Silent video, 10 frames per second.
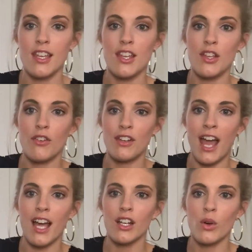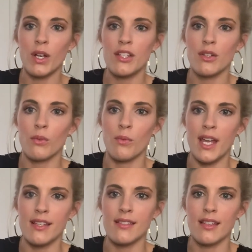you're not going to
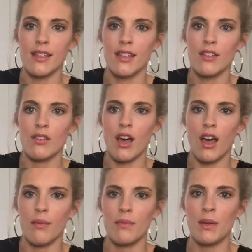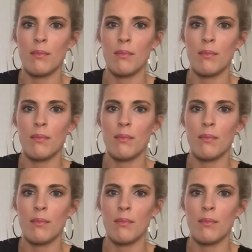risk um,